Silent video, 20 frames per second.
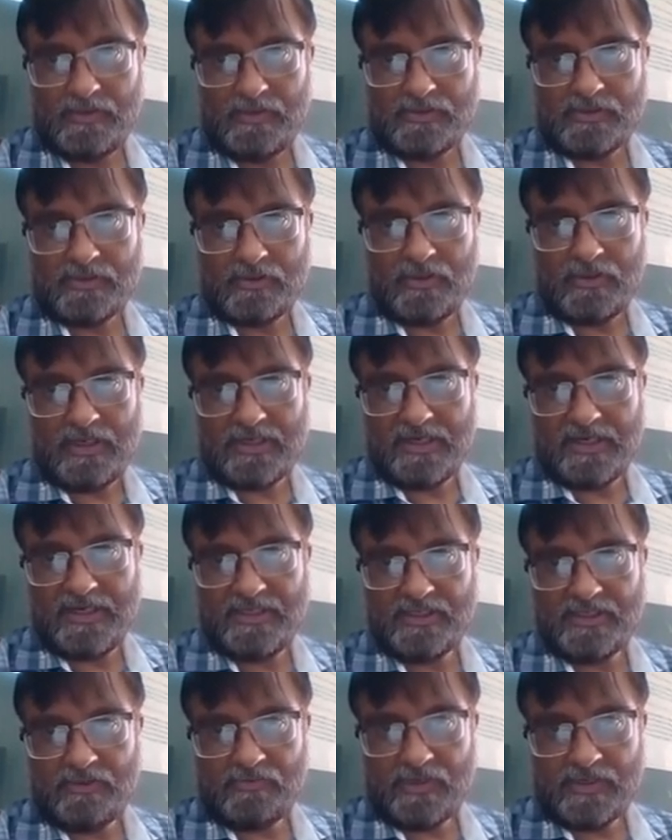So a
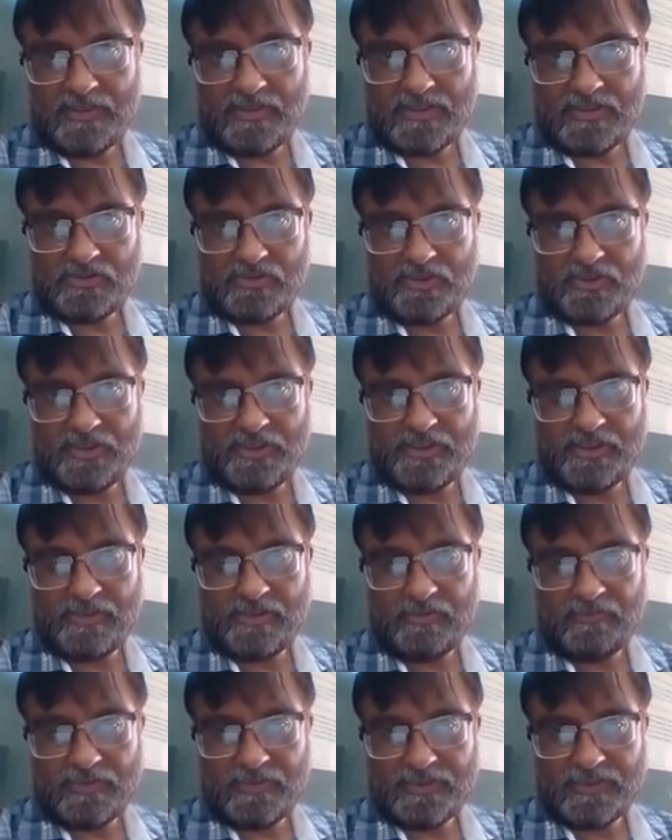range of concentration
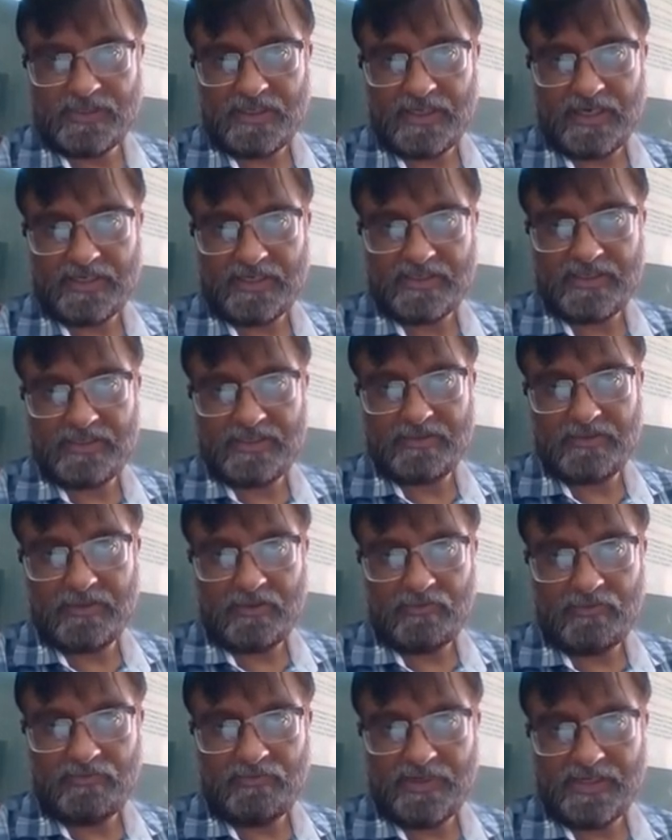of a selected,
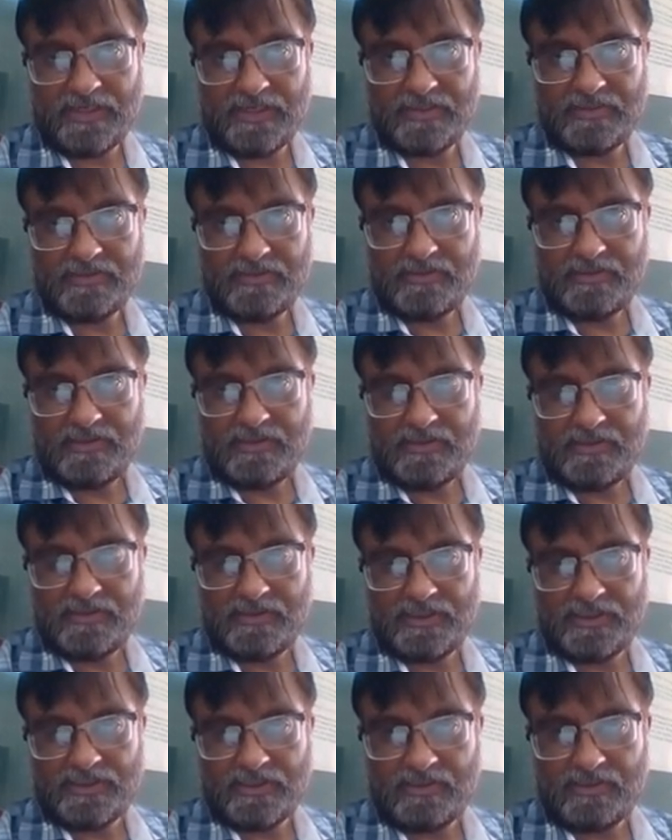how we can
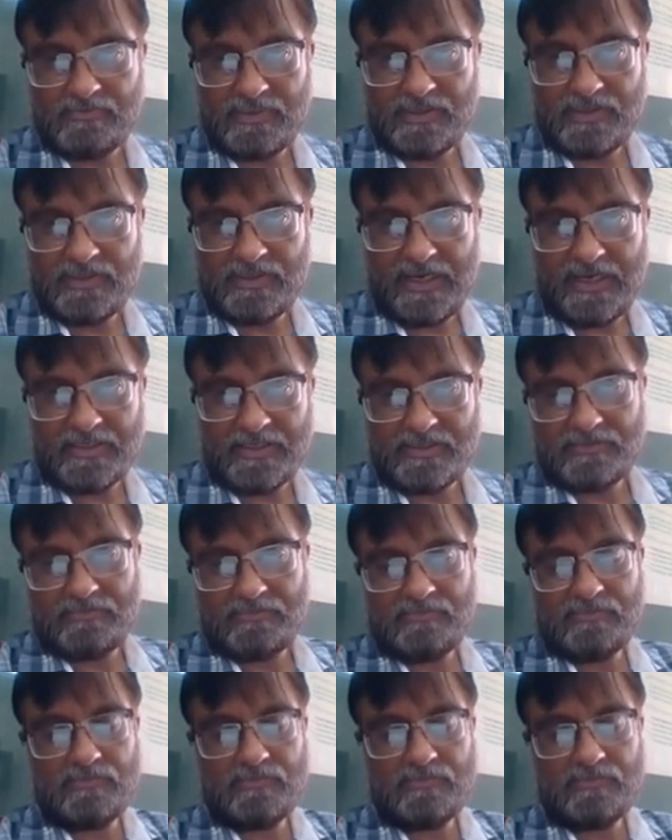determine that